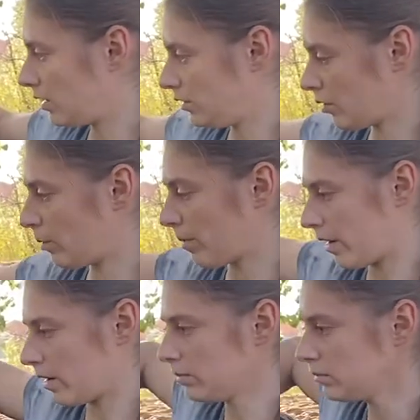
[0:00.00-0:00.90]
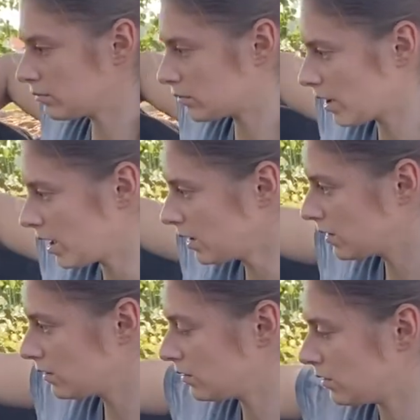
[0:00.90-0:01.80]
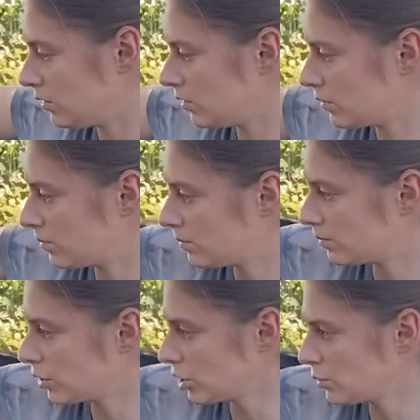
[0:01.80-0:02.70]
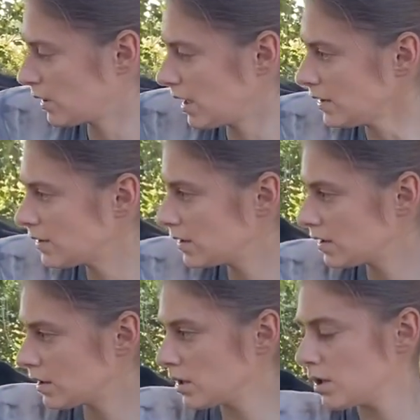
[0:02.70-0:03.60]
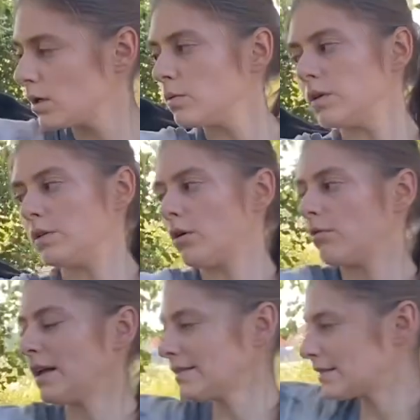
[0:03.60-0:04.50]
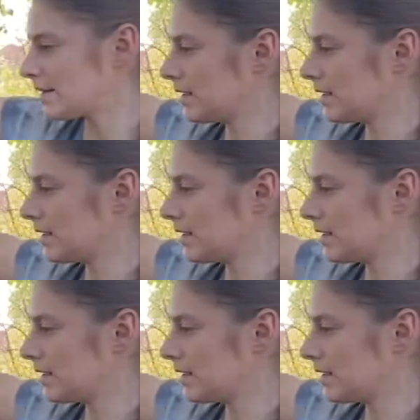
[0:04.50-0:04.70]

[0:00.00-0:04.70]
your palm, right? And you push with it with your wrist.